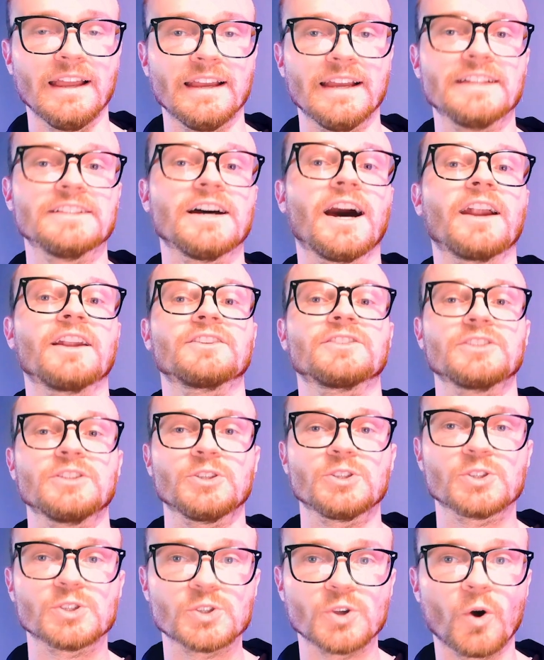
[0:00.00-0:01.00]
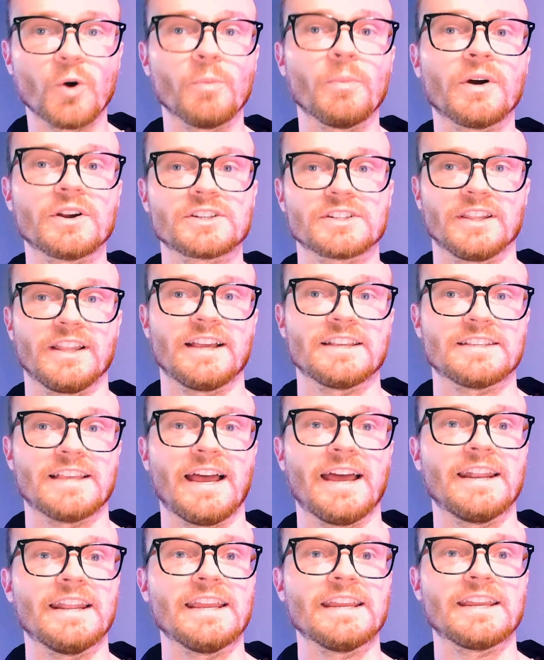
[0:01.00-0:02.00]
It's honestly so much less
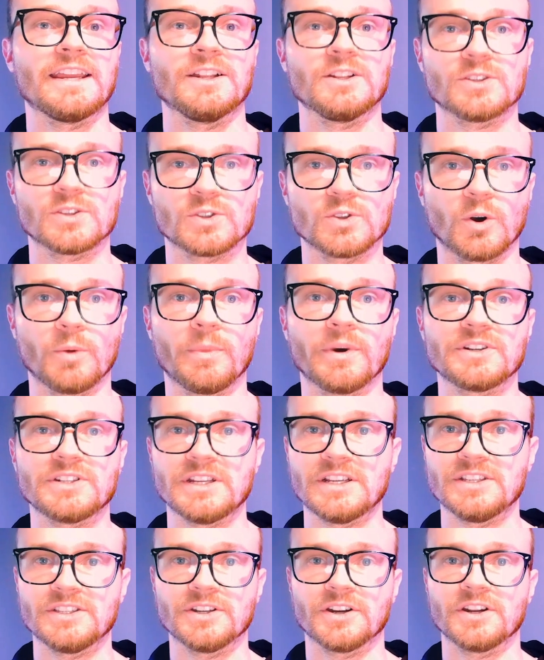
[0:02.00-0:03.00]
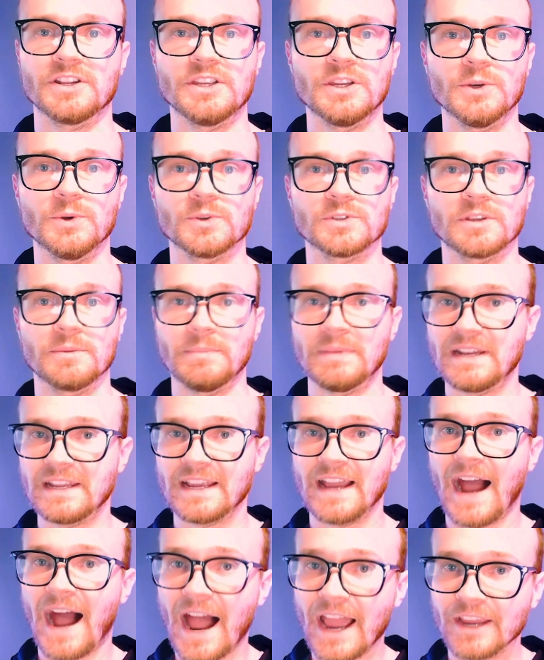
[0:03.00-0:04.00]
headache and so much easier to use,
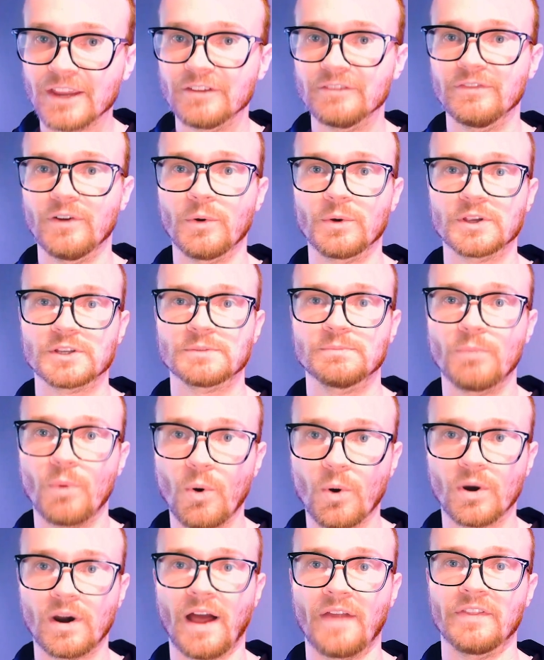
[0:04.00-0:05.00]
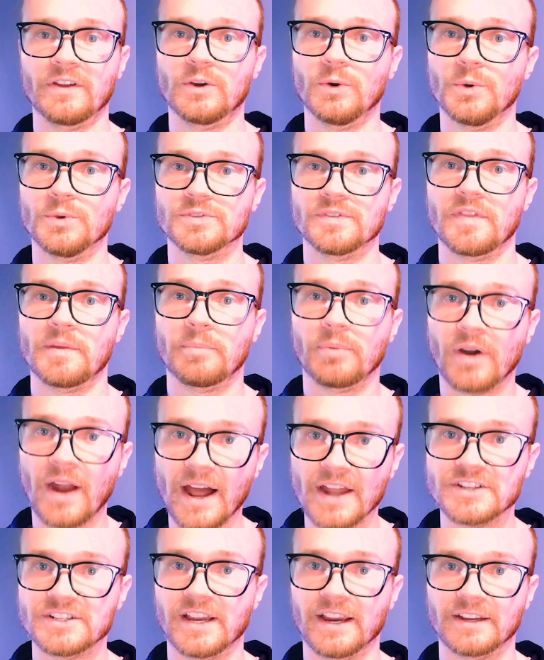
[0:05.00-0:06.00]
meaning I can focus more on the goals of the
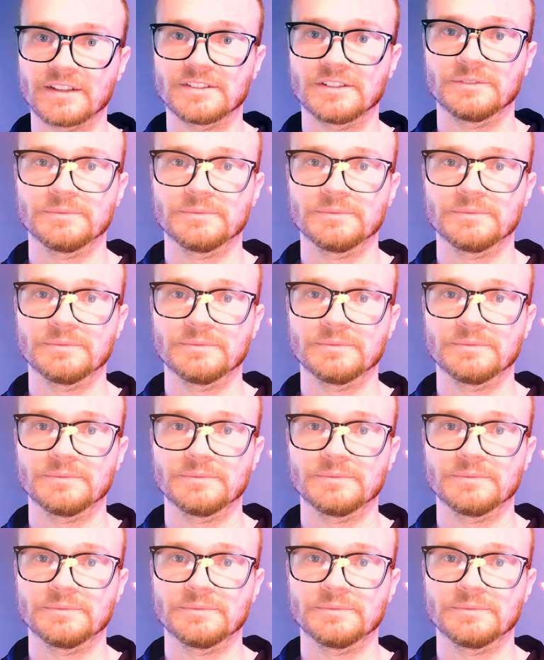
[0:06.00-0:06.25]
project.